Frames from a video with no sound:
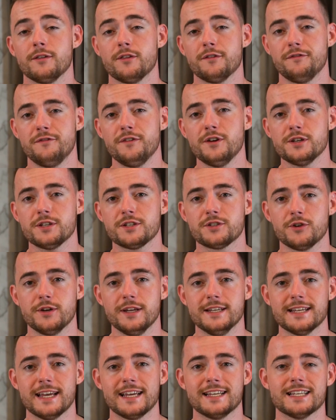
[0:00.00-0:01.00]
Now the first
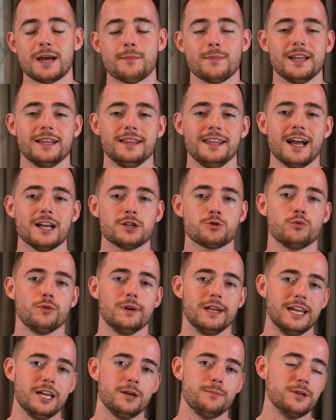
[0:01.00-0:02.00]
studies examining the
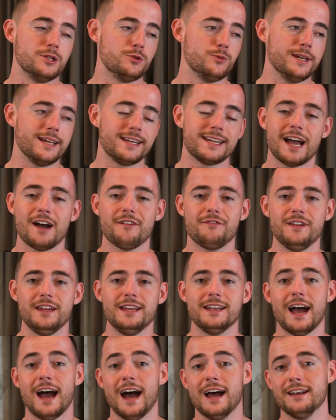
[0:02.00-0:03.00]
actual link between
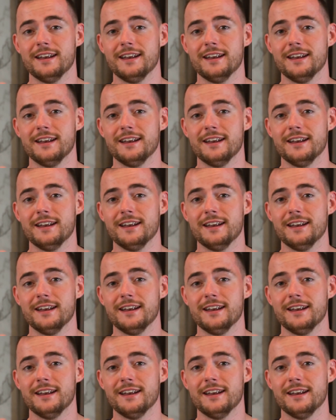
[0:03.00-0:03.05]
caffeine